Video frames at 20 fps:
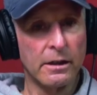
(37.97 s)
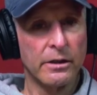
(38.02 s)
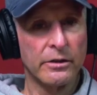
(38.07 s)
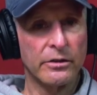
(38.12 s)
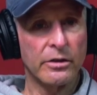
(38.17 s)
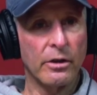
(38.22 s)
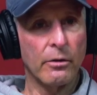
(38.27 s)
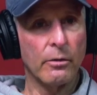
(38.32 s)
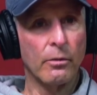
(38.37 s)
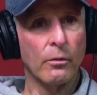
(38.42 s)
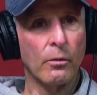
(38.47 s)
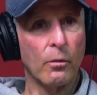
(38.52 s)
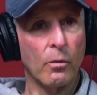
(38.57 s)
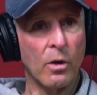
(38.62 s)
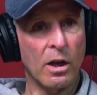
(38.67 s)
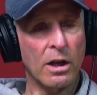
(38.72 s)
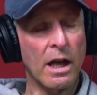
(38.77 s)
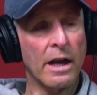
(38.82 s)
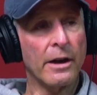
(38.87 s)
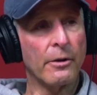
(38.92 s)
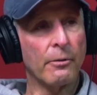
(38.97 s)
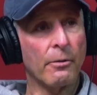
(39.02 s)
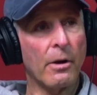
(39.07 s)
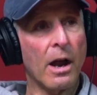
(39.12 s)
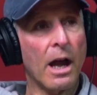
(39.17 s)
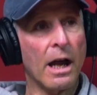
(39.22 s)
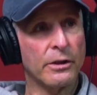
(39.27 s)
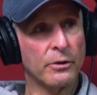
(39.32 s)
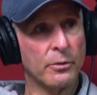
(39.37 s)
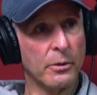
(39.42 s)
So, what kind of
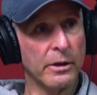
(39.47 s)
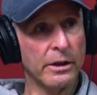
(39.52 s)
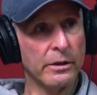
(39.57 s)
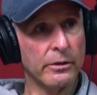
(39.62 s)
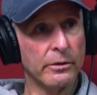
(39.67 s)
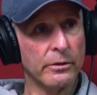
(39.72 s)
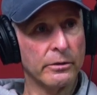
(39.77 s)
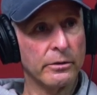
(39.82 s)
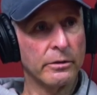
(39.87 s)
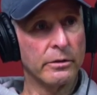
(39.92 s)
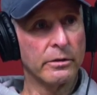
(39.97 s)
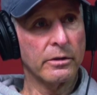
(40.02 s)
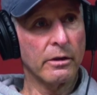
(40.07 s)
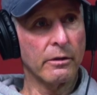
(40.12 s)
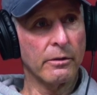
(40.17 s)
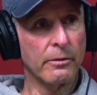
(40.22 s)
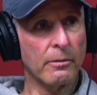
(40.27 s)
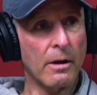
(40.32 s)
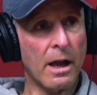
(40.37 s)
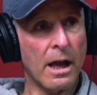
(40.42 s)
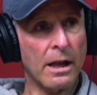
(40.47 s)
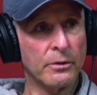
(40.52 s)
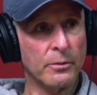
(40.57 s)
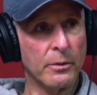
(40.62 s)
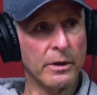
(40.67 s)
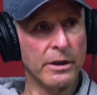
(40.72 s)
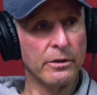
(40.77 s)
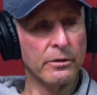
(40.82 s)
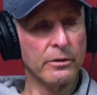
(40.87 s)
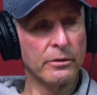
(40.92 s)
rods we use? So, the rods
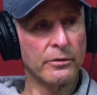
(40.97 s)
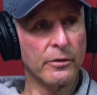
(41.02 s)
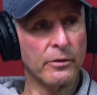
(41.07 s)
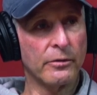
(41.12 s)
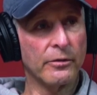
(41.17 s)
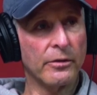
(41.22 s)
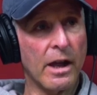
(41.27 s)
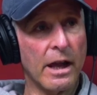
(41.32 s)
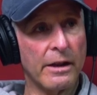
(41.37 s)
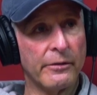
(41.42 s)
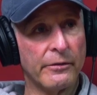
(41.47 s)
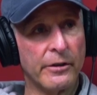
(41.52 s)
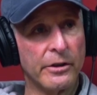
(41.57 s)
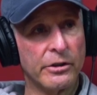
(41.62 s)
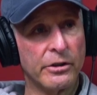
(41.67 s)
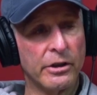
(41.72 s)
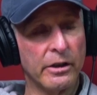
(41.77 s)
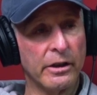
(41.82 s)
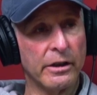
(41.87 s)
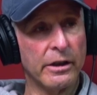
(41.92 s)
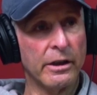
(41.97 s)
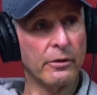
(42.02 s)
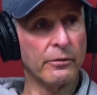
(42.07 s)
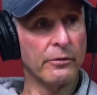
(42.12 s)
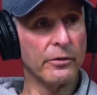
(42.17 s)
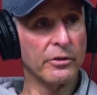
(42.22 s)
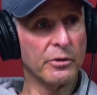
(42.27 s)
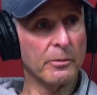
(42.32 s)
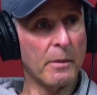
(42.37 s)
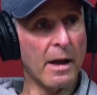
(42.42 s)
we use for fly fishing Lanier
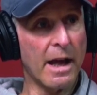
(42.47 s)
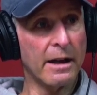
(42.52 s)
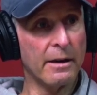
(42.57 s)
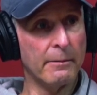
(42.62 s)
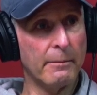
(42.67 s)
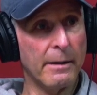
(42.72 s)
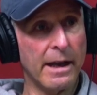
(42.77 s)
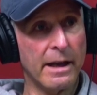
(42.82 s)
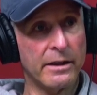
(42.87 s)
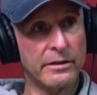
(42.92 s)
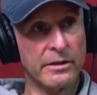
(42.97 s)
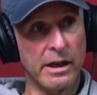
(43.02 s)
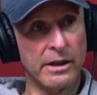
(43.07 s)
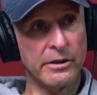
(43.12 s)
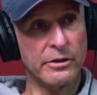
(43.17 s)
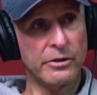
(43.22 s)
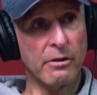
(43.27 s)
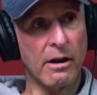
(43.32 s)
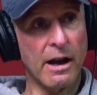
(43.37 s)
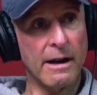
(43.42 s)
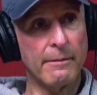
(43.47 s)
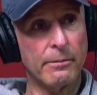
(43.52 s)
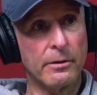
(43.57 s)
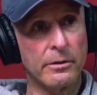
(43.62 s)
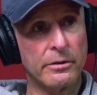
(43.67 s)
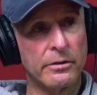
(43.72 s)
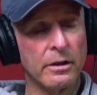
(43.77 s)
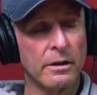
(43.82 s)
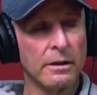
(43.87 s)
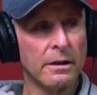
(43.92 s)
for spotted bass and
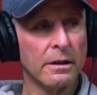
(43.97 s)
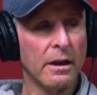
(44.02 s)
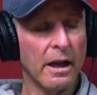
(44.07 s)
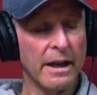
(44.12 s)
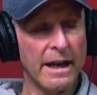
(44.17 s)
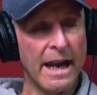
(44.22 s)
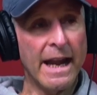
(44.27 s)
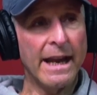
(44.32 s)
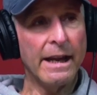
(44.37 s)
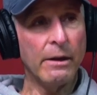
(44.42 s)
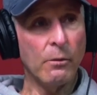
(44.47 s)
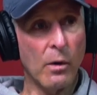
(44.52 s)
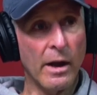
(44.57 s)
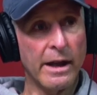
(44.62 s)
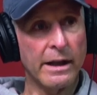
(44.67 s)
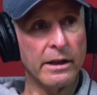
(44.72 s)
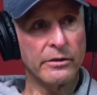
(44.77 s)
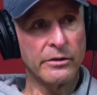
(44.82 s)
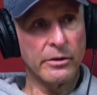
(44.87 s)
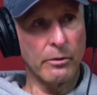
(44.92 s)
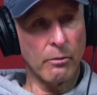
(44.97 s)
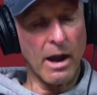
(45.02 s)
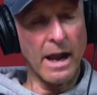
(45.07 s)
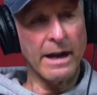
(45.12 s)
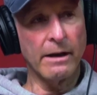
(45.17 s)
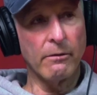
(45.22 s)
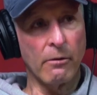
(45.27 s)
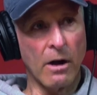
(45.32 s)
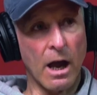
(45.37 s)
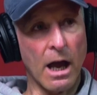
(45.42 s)
stripers, an eight weight is the
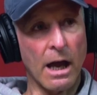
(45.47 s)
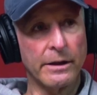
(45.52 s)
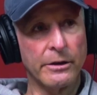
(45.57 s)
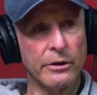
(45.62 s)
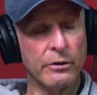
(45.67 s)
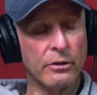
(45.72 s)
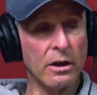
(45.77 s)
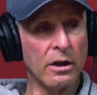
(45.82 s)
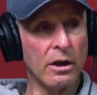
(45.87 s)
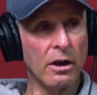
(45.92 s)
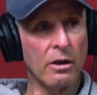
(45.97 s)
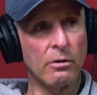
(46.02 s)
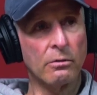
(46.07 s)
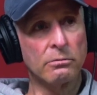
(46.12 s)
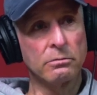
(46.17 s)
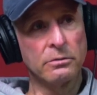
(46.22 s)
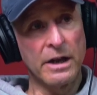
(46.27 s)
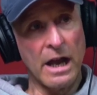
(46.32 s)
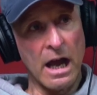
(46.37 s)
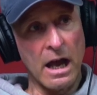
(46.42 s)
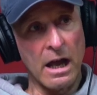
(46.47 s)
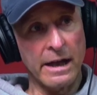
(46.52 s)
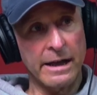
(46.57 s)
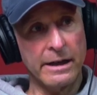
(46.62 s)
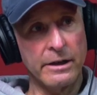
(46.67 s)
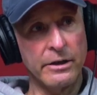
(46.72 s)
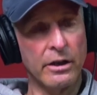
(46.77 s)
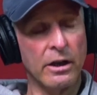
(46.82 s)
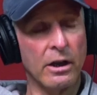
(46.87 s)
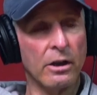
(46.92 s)
right rod. You can go
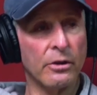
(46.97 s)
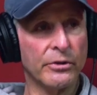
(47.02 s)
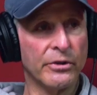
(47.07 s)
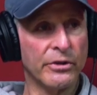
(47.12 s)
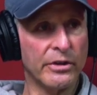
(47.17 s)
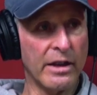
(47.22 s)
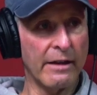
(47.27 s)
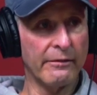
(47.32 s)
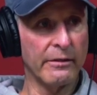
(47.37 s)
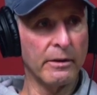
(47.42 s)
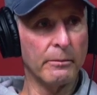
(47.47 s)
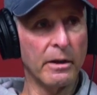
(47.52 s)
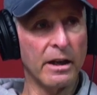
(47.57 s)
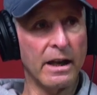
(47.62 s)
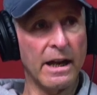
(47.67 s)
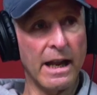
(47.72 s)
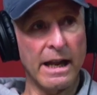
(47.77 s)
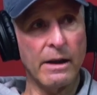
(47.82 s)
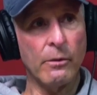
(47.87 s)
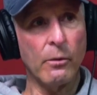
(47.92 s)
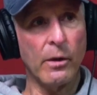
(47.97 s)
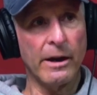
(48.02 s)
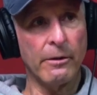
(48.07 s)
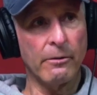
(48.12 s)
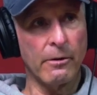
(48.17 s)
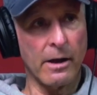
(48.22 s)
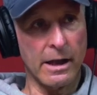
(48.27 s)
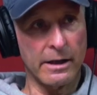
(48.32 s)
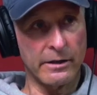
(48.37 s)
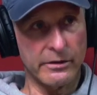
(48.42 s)
nine, you can go seven, but an eight weight
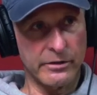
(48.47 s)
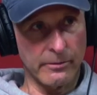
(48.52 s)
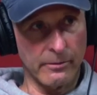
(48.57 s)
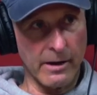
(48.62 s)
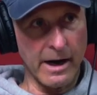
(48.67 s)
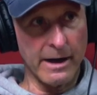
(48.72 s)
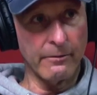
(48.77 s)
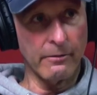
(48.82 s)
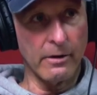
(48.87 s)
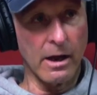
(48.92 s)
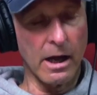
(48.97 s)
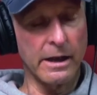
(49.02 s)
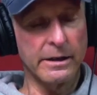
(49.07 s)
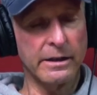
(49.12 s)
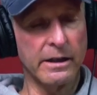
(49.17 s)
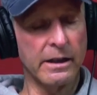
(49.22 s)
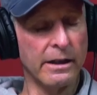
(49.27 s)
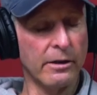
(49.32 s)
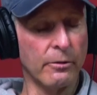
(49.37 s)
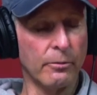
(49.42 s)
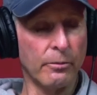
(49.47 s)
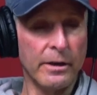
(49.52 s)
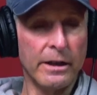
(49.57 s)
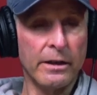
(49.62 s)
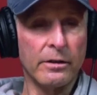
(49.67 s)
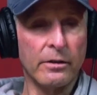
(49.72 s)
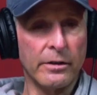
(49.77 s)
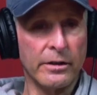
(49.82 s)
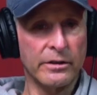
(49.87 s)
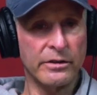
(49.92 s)
rod is the right rod. You need a
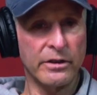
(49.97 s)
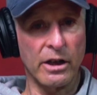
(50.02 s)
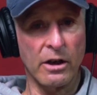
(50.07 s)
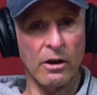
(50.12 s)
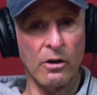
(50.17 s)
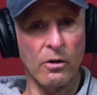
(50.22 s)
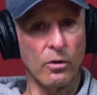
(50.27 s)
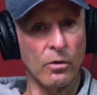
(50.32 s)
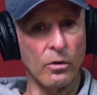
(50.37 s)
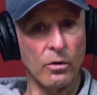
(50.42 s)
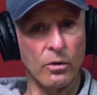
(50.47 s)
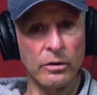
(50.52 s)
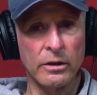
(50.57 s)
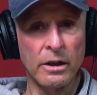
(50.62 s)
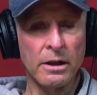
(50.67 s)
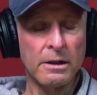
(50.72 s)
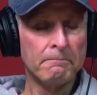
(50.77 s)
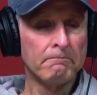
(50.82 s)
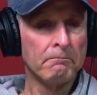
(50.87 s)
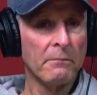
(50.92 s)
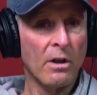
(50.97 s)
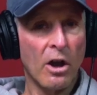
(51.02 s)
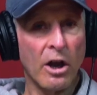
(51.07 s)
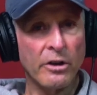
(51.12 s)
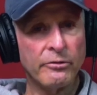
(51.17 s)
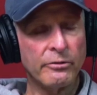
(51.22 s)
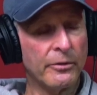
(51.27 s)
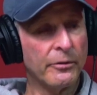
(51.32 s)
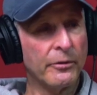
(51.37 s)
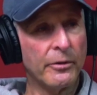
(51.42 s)
reel that's going to hold
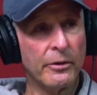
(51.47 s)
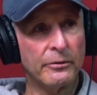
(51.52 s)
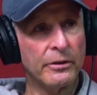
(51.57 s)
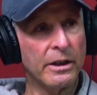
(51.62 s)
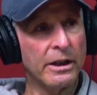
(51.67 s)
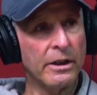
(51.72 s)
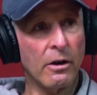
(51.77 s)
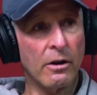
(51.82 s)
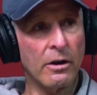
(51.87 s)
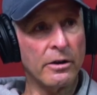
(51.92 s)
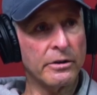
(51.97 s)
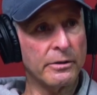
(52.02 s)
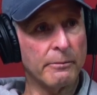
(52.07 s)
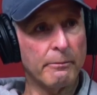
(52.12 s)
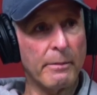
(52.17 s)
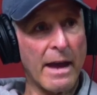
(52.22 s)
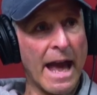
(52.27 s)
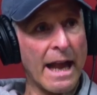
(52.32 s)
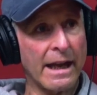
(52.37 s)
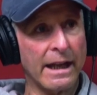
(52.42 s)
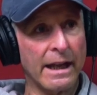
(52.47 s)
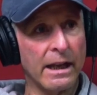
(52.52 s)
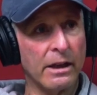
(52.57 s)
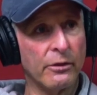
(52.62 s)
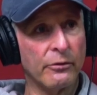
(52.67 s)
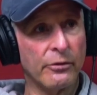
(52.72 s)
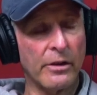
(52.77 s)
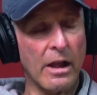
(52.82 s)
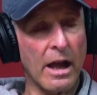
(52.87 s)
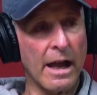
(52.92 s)
150 yards of backing
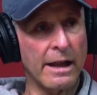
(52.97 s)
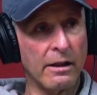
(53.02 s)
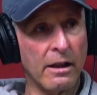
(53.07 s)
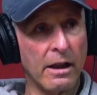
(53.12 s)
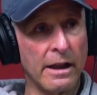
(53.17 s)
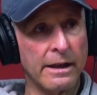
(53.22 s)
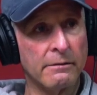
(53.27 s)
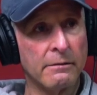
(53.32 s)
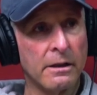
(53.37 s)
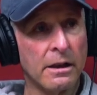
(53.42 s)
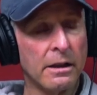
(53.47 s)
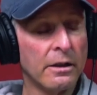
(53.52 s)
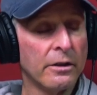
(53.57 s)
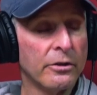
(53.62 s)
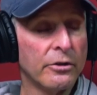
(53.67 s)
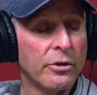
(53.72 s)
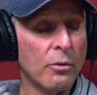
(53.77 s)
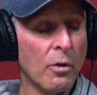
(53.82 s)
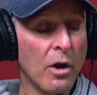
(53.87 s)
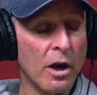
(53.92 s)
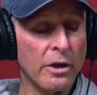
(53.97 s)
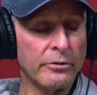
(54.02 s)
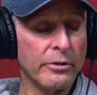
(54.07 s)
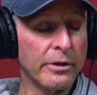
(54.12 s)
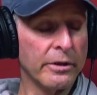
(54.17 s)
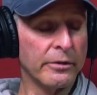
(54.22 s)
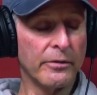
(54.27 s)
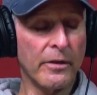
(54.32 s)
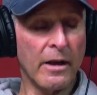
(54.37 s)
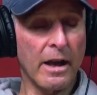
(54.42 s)
and fly line.
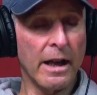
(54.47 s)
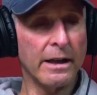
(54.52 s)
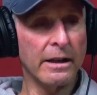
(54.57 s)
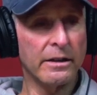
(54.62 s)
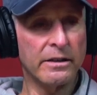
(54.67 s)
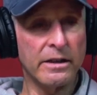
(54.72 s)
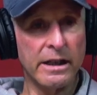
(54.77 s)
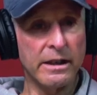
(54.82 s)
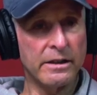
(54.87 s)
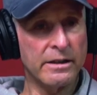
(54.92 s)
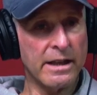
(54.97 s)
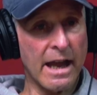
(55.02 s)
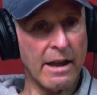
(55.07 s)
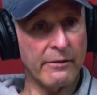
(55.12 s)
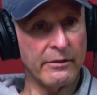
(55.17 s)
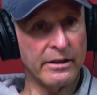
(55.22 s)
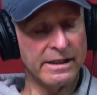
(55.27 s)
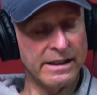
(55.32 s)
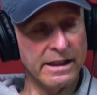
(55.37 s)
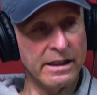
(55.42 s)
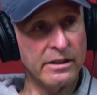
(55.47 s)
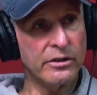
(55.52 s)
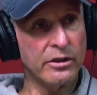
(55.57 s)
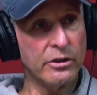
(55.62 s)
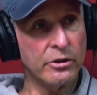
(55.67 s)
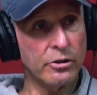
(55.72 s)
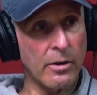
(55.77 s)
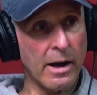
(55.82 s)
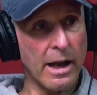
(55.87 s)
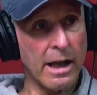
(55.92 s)
200 is fine. It needs to have a
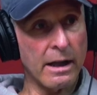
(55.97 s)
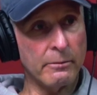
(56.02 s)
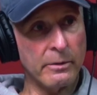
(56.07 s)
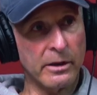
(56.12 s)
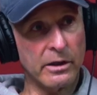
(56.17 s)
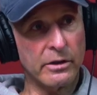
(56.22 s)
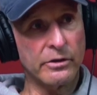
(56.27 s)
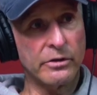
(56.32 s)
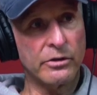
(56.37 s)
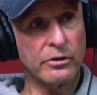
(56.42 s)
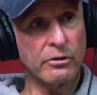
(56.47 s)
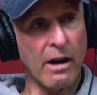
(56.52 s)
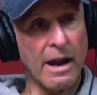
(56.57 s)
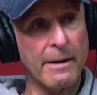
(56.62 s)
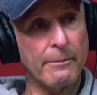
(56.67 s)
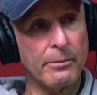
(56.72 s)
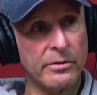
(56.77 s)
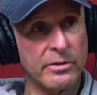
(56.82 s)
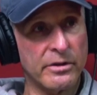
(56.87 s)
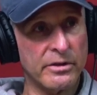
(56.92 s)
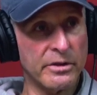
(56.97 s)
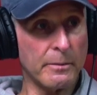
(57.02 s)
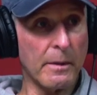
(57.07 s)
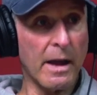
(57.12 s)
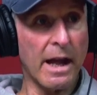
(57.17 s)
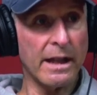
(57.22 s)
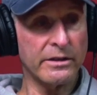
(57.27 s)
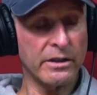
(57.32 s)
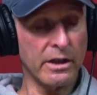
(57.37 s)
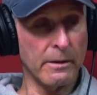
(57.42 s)
decent drag because stripers and
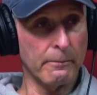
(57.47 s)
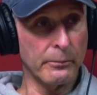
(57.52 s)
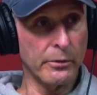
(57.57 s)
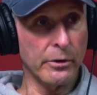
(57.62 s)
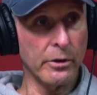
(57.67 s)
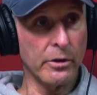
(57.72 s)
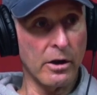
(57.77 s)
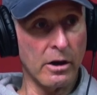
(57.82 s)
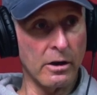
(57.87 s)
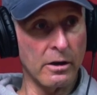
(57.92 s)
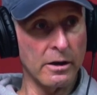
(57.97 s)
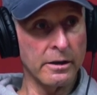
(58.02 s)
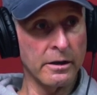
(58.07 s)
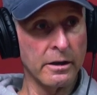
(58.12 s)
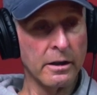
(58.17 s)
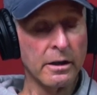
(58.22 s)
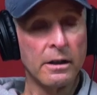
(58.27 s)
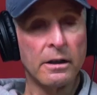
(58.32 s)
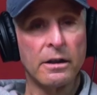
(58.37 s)
spots can pull hard.